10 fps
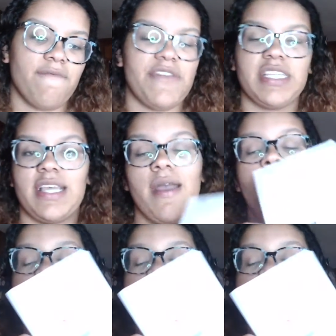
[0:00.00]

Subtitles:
Visit